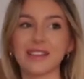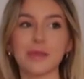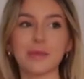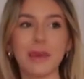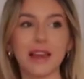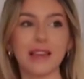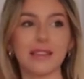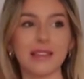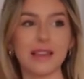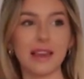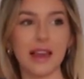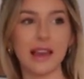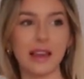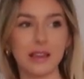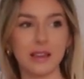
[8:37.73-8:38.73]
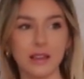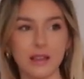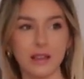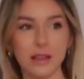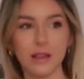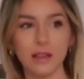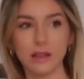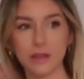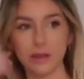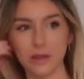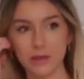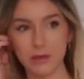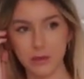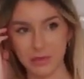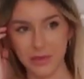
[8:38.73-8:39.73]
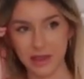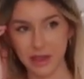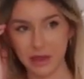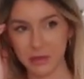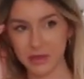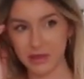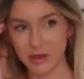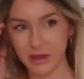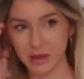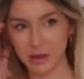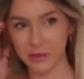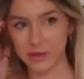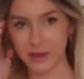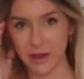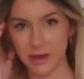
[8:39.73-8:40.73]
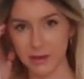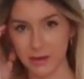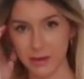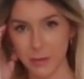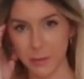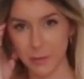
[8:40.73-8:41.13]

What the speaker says: split here. Oh, my neighbour's outside.